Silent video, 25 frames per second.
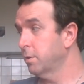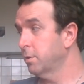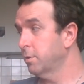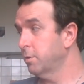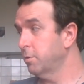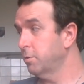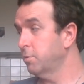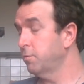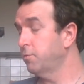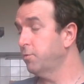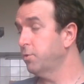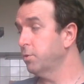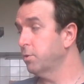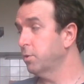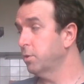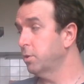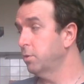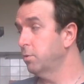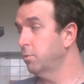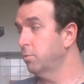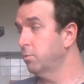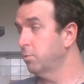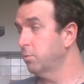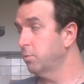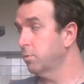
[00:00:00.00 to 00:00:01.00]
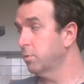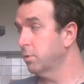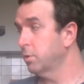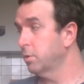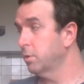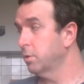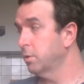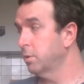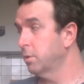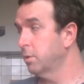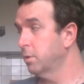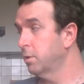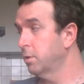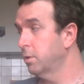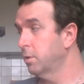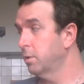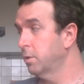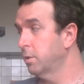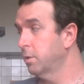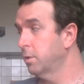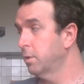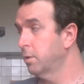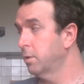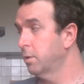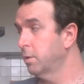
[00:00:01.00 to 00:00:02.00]
Don't you feel used
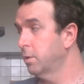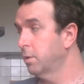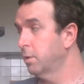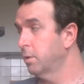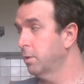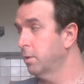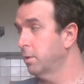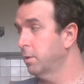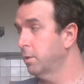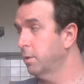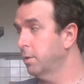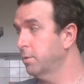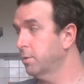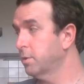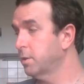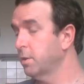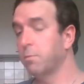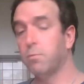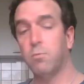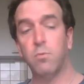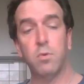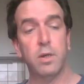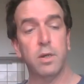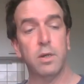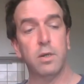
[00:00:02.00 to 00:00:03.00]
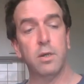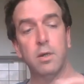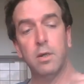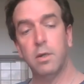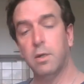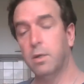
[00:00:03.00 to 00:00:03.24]
in some way?